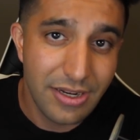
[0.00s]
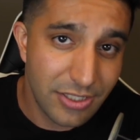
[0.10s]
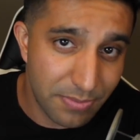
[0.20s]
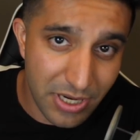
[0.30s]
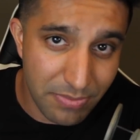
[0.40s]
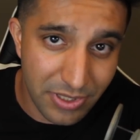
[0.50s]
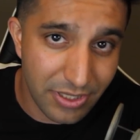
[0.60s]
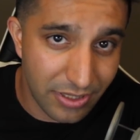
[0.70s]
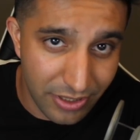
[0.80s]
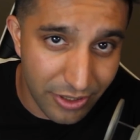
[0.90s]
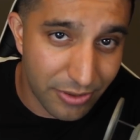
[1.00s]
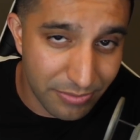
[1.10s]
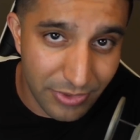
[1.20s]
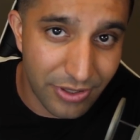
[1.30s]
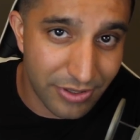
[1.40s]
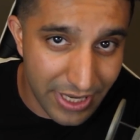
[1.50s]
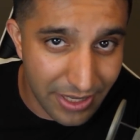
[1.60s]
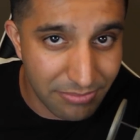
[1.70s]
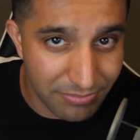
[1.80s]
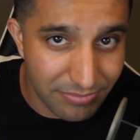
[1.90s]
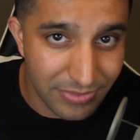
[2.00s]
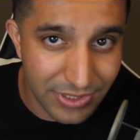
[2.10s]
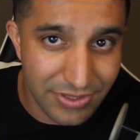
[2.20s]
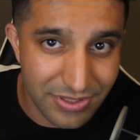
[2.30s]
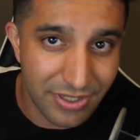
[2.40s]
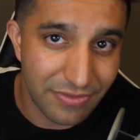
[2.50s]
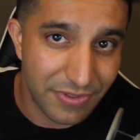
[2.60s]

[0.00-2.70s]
despite being, all that good stuff,